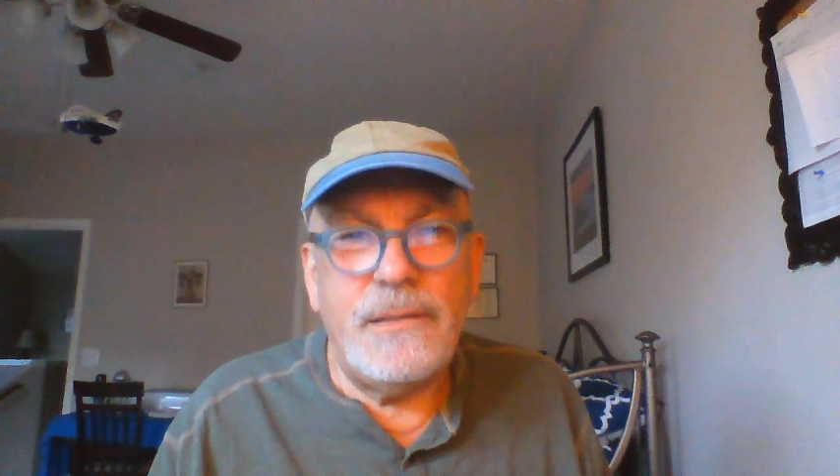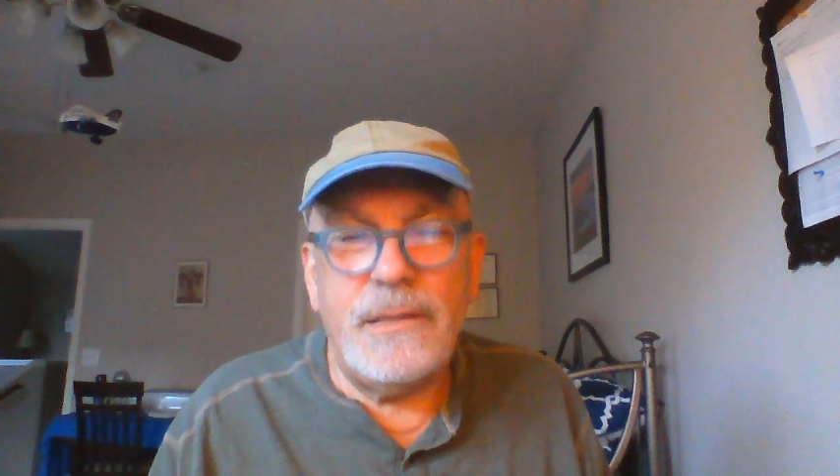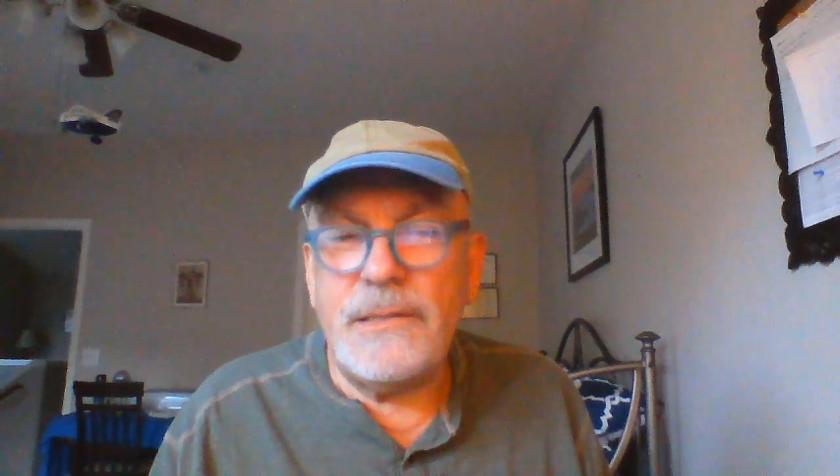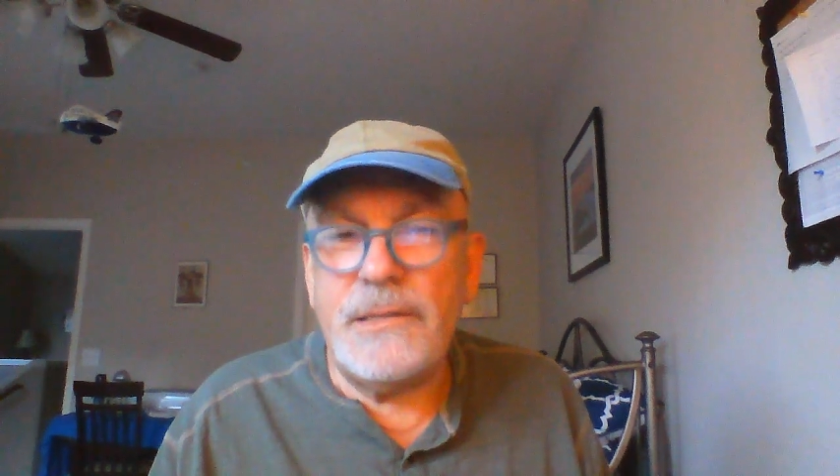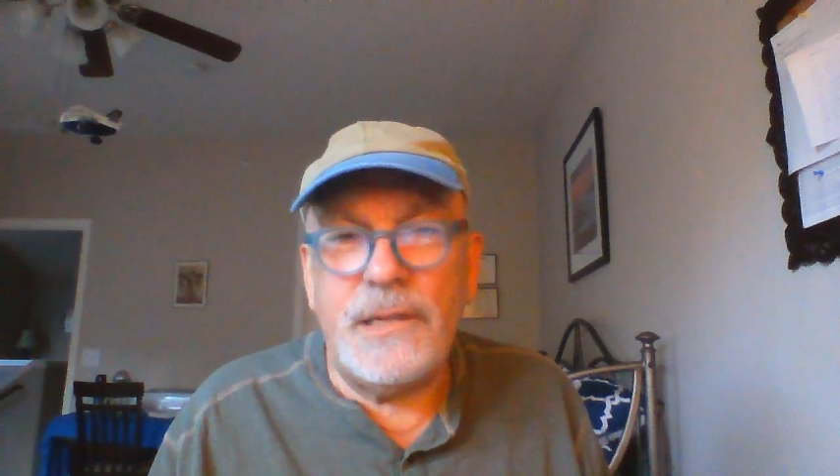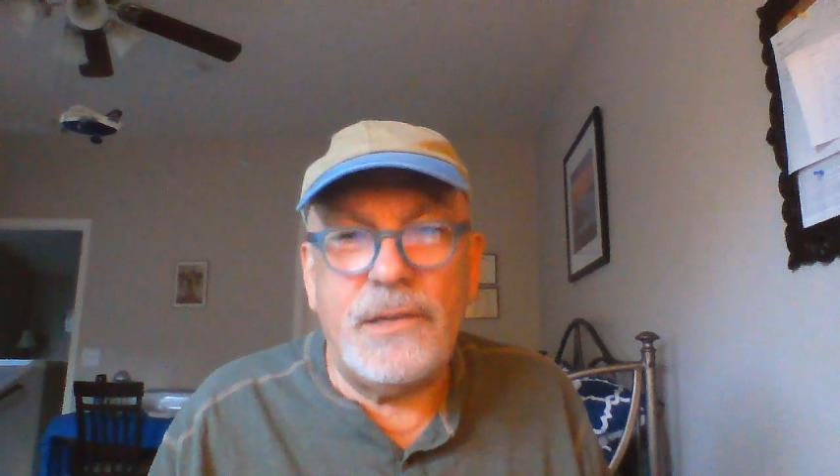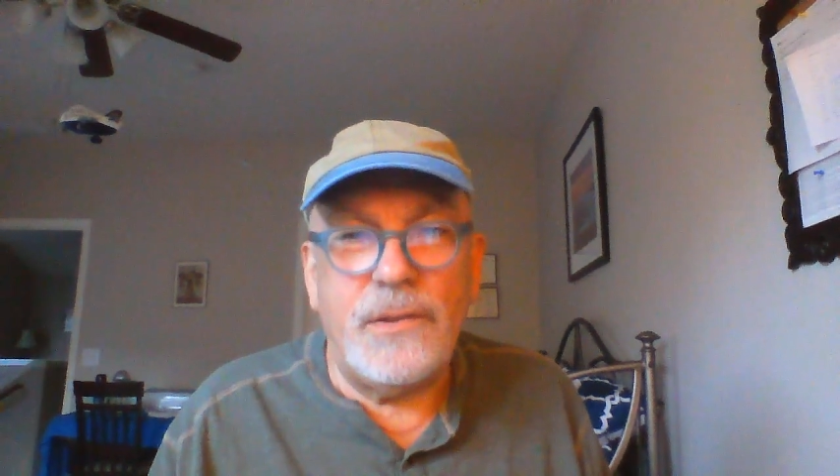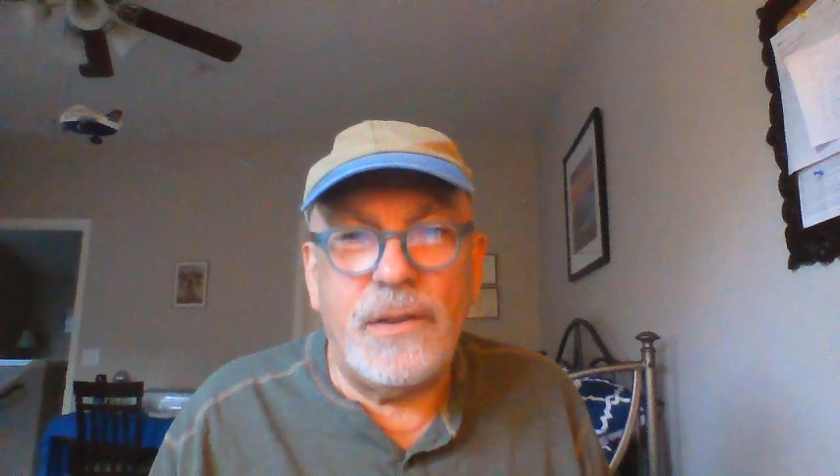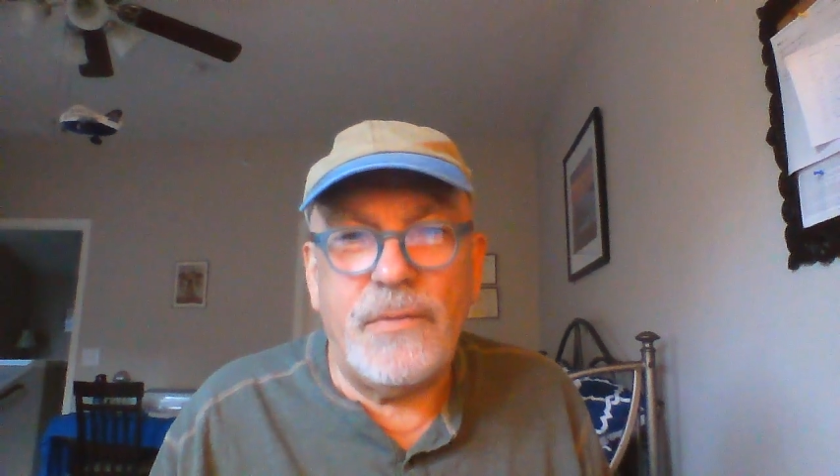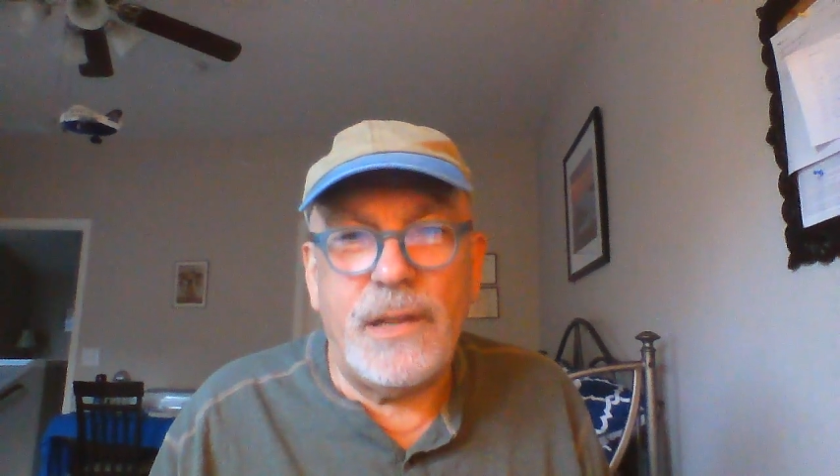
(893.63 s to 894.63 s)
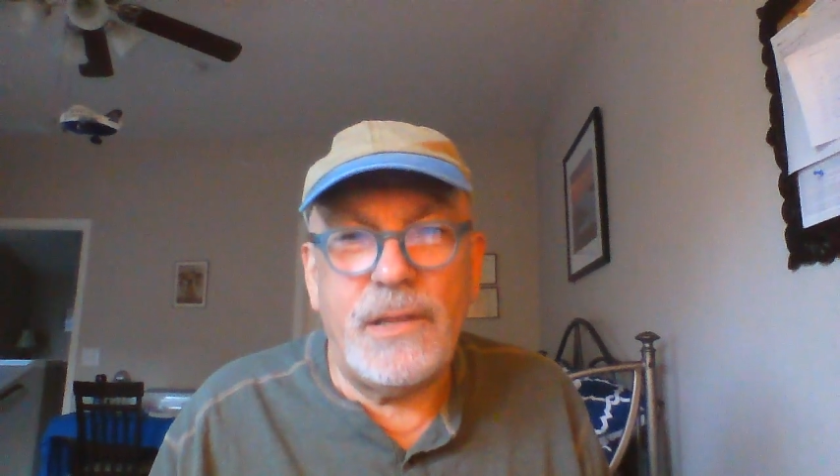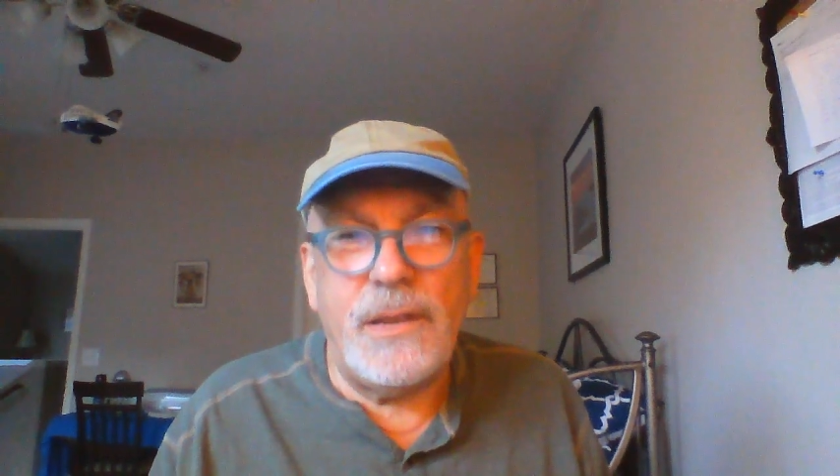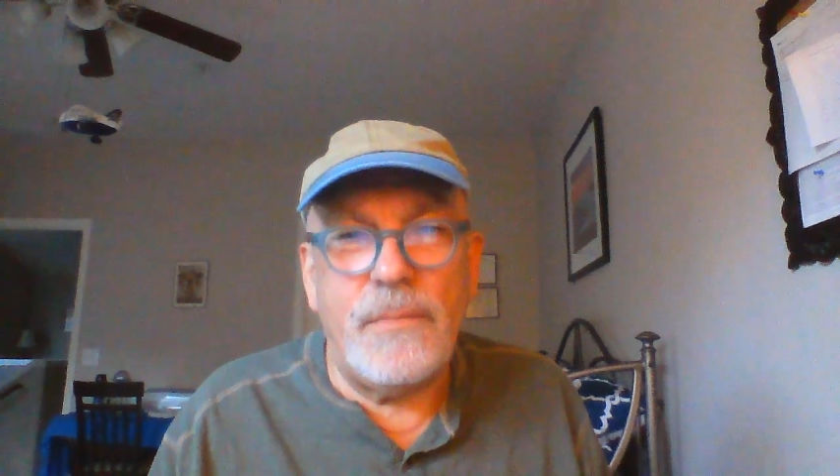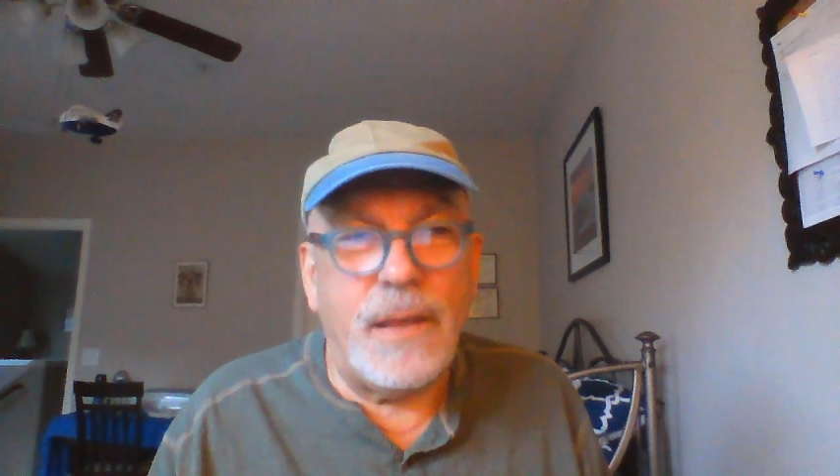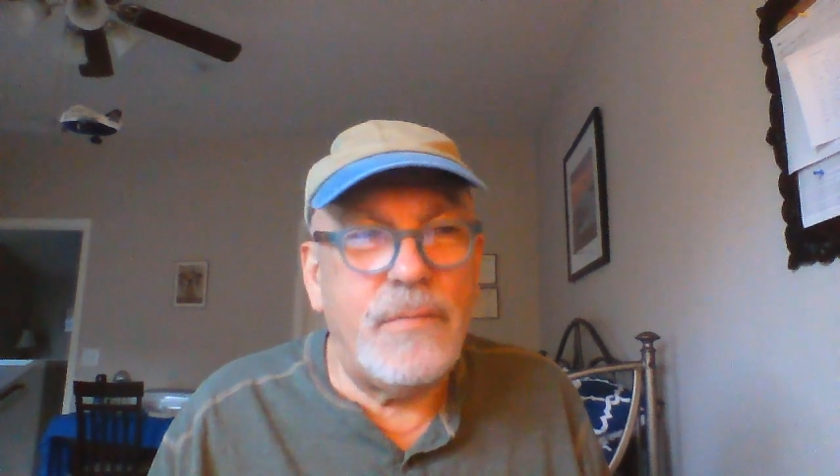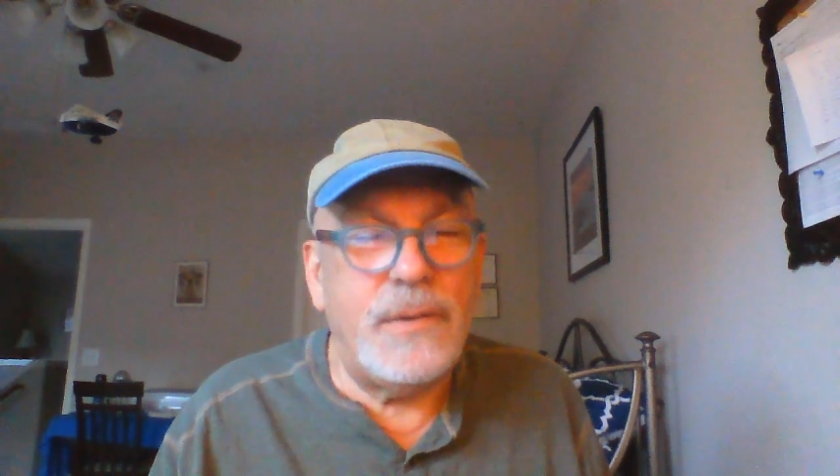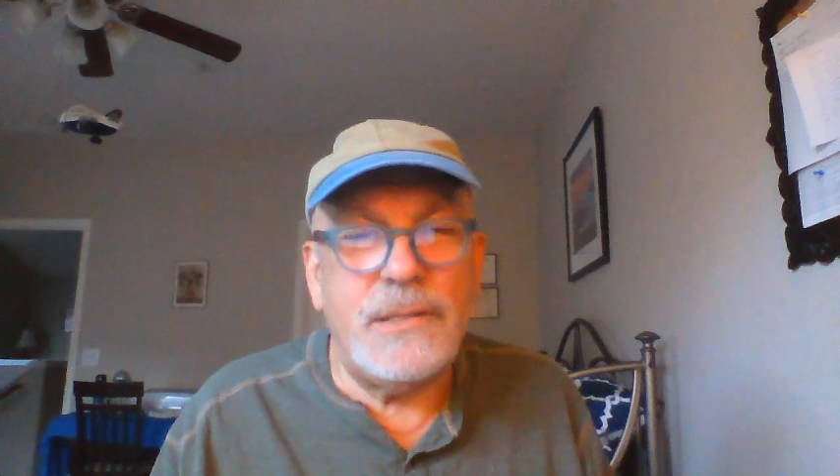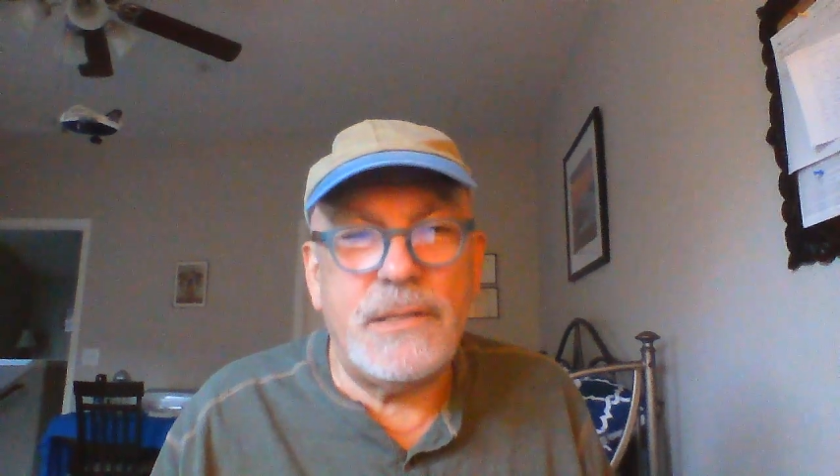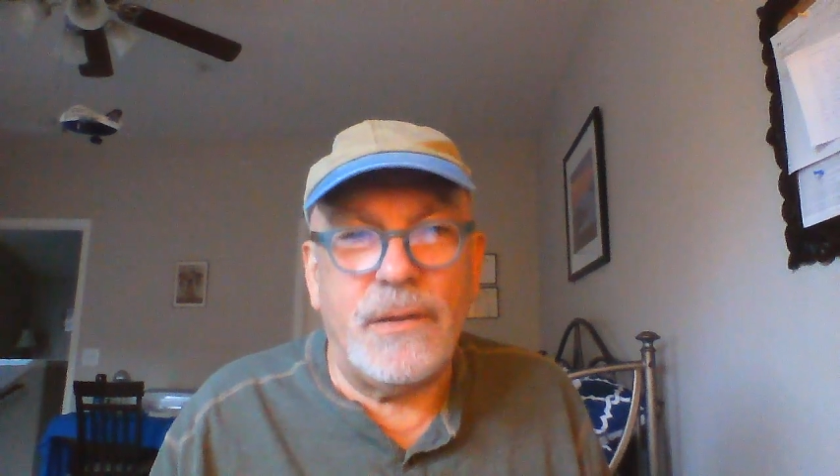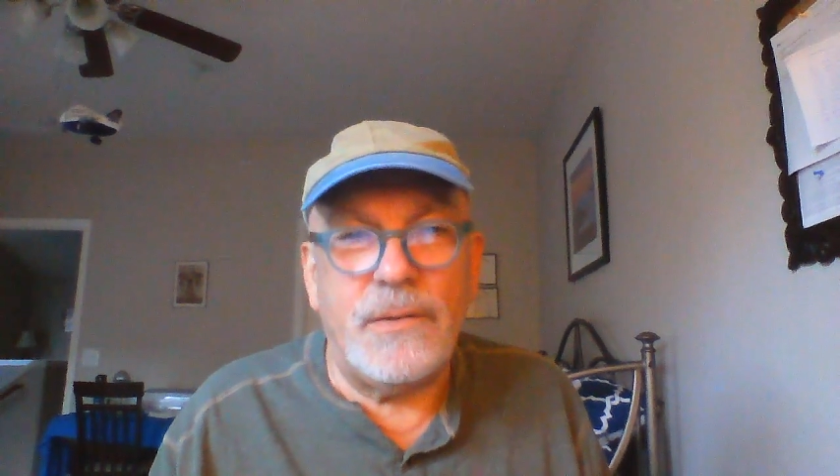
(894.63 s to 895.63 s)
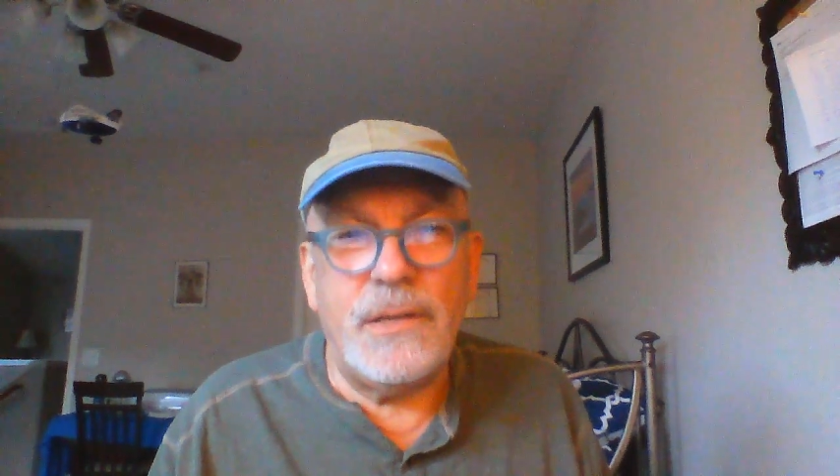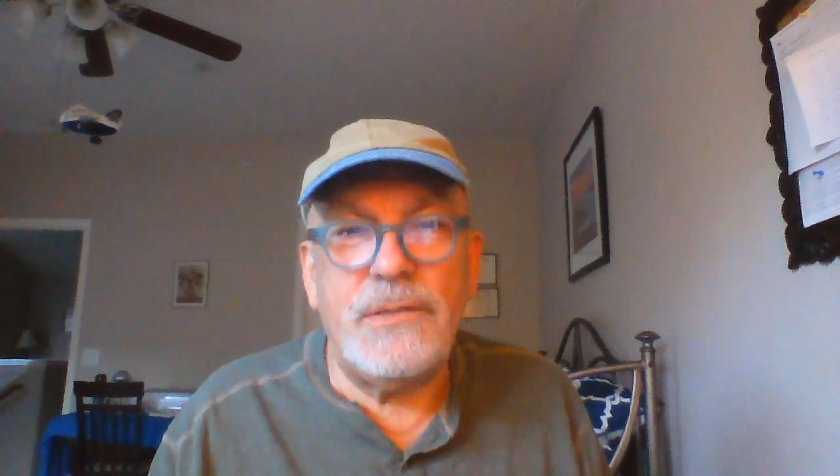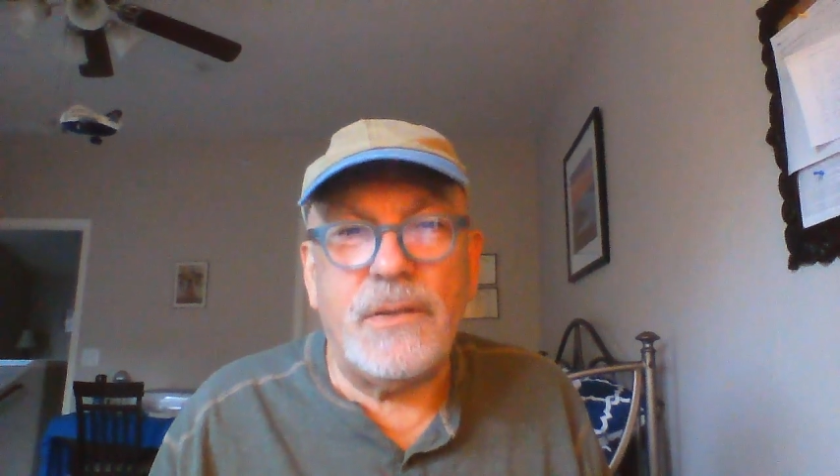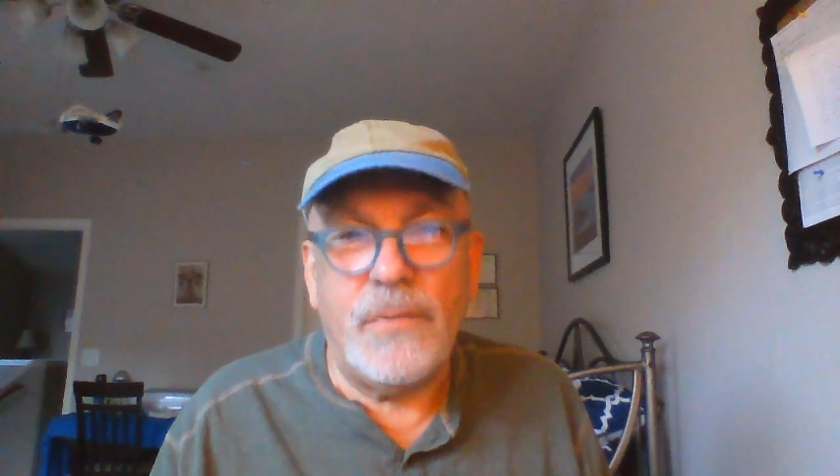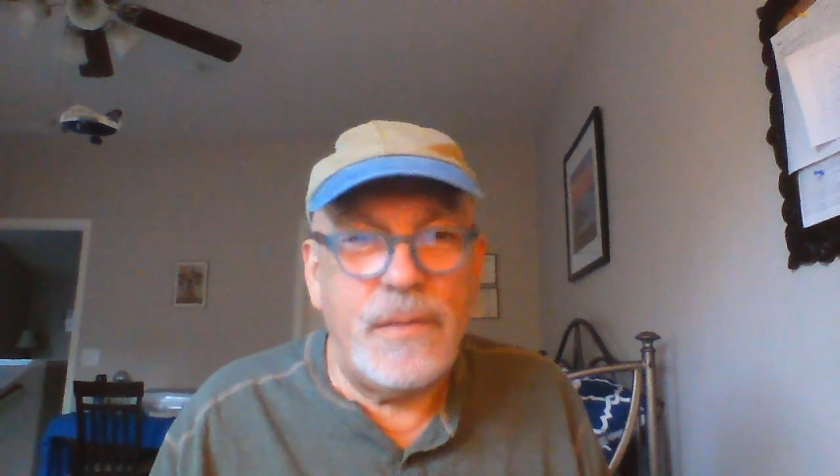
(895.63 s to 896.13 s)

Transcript: just as intuitive as anybody. We just don't use it.